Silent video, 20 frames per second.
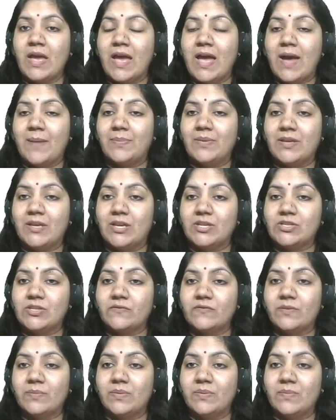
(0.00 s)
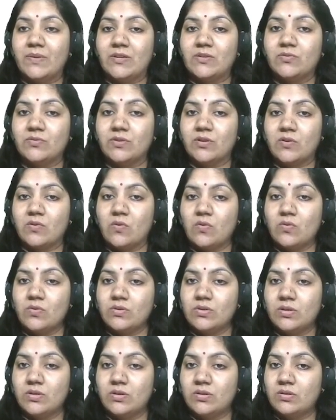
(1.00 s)
application will be made to the
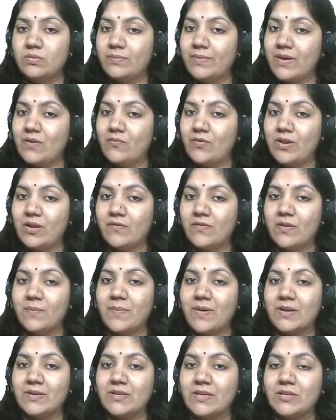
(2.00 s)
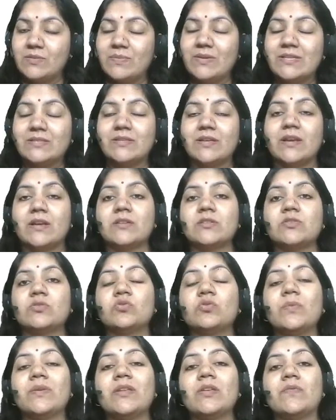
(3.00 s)
court by one of the party. It means there are
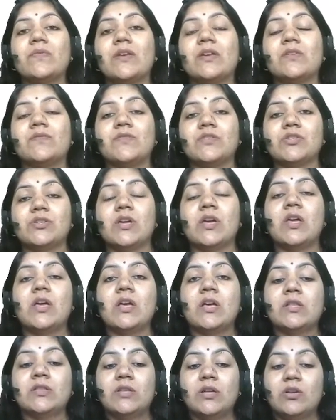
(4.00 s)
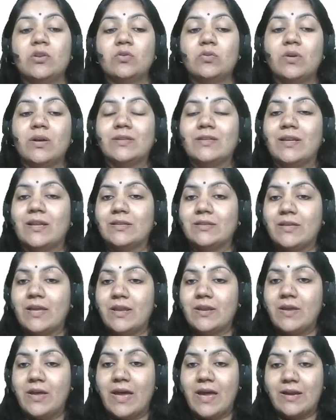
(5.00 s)
so many ways in which the Lok Adalat
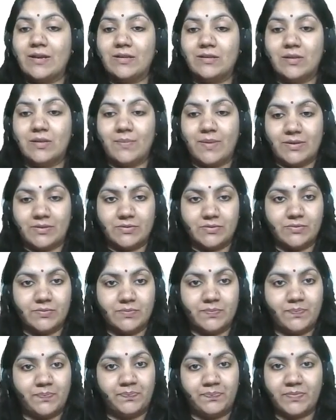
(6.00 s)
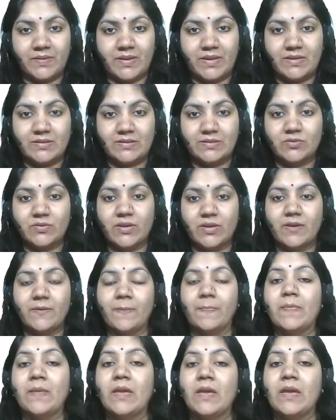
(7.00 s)
can handle the matter. Is it okay?
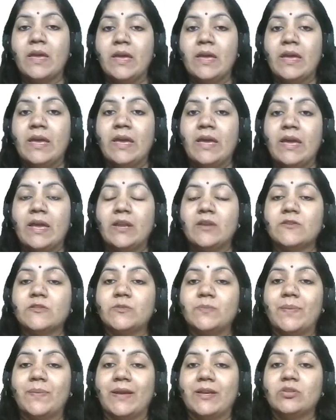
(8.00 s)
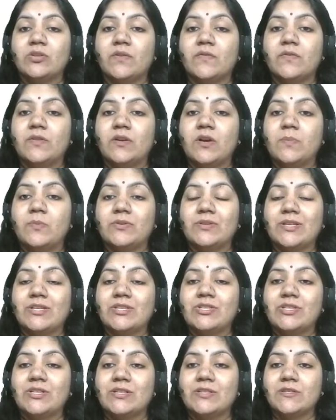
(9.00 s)
In respect of the
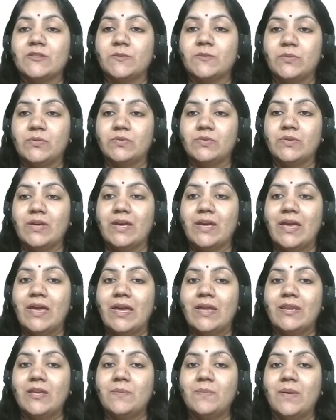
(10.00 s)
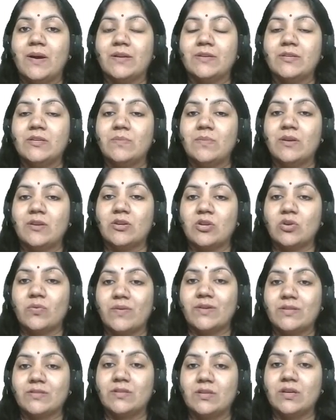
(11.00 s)
potential dispute, any party may
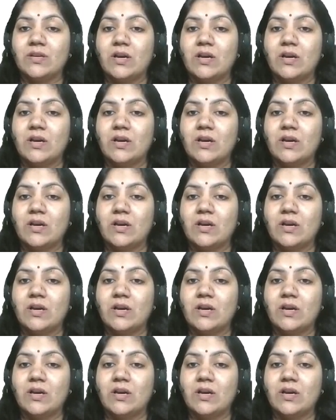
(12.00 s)
request